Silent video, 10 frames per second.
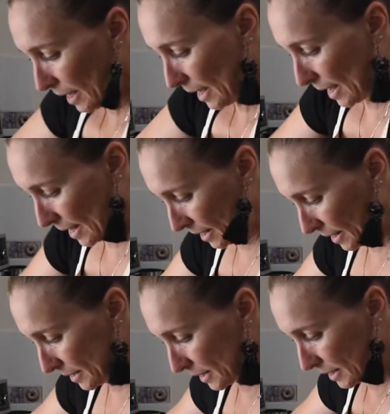And
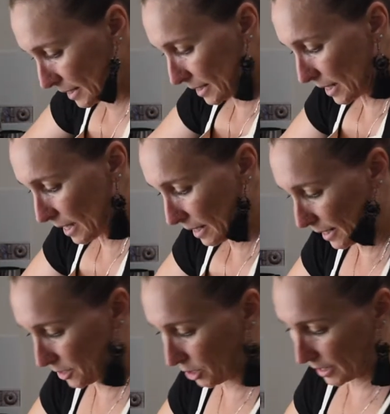it's going to start,
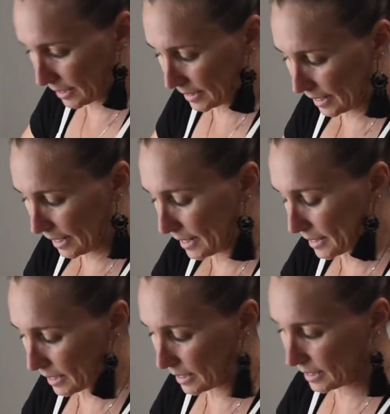as you can see, it's
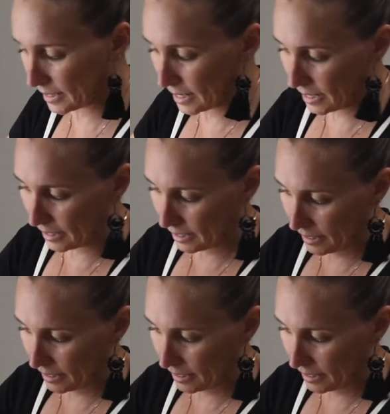going to start